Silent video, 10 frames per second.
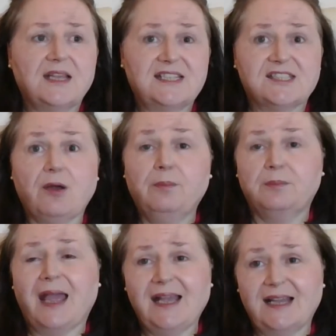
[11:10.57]
some
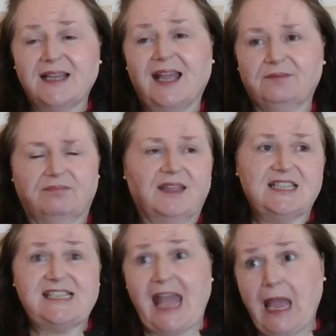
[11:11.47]

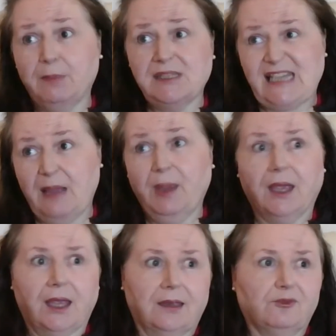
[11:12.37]

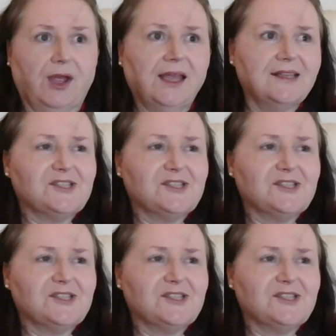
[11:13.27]
endemic, right?